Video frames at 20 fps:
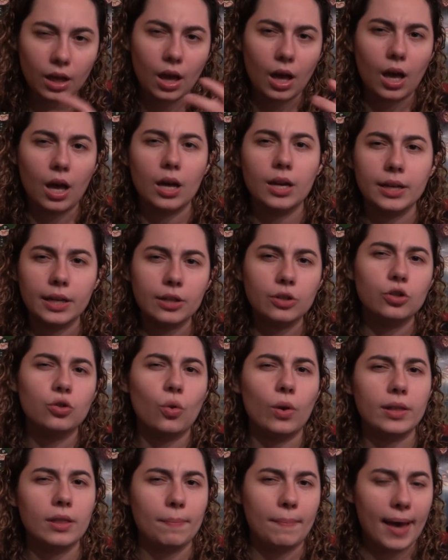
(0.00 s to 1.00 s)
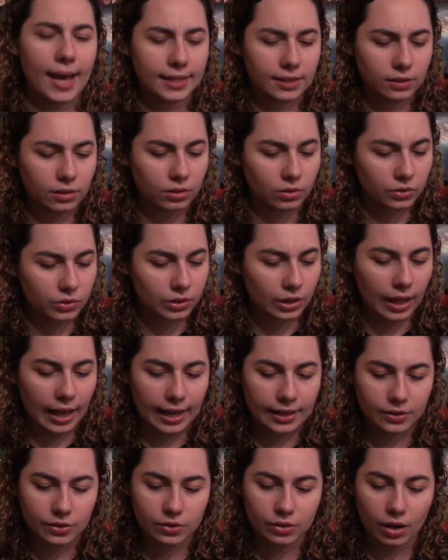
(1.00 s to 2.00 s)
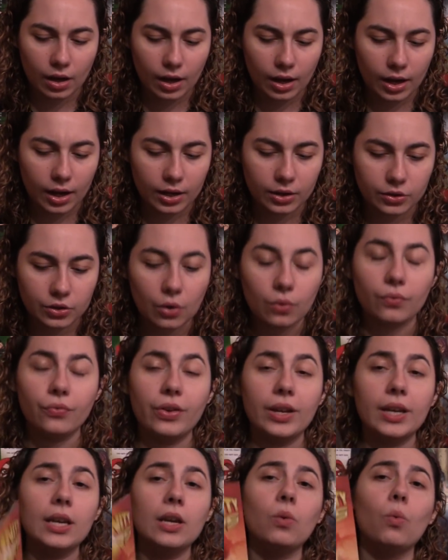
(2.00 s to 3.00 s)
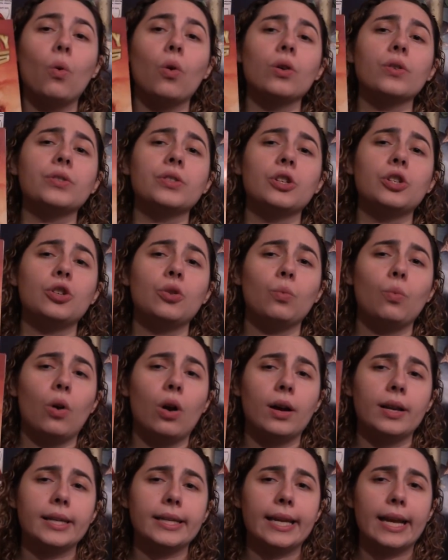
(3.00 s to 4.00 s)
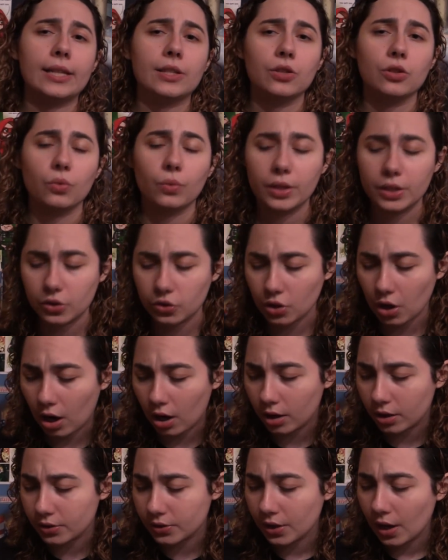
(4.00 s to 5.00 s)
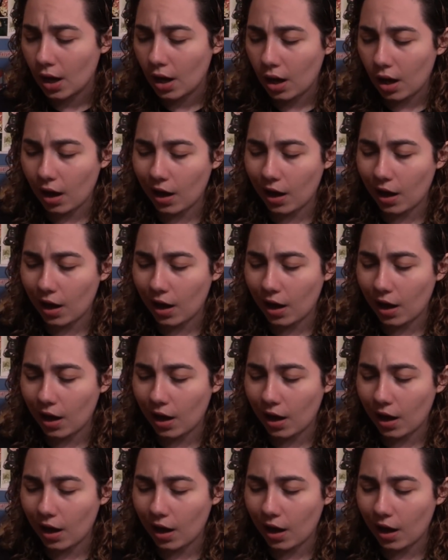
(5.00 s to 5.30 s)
uh, enjoy the pencils less. Uh, so Infinity Infinity Wars issue 1 gets 3 stars.